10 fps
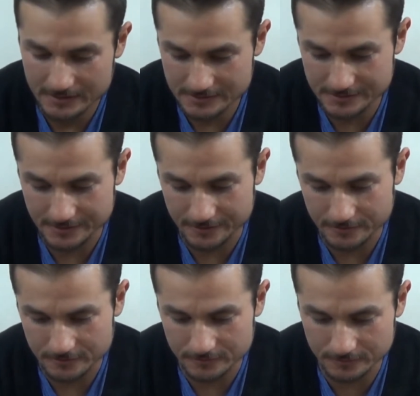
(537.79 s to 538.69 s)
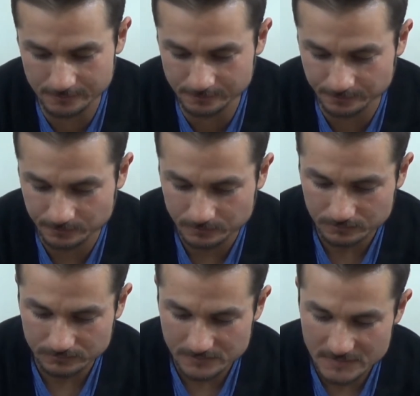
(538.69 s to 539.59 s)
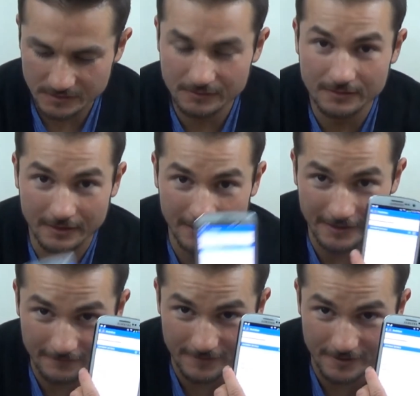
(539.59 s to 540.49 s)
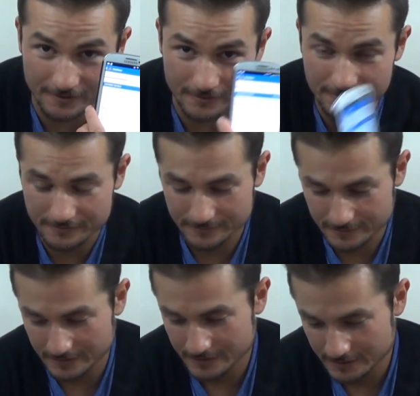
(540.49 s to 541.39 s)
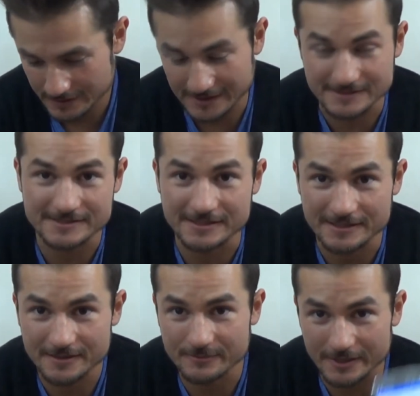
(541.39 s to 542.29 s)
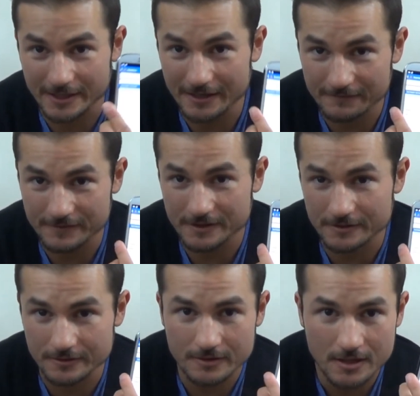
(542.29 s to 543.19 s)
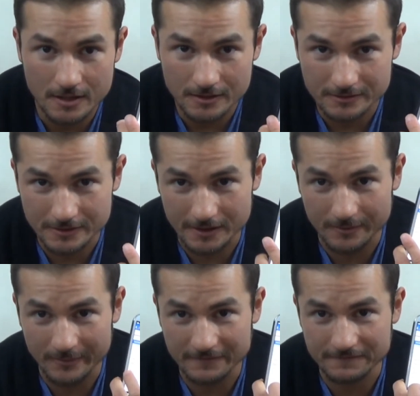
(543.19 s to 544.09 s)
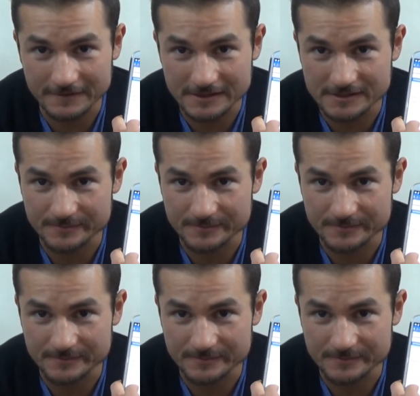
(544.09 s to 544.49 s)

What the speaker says: So I have here, can't say it yet, but I have here my fitness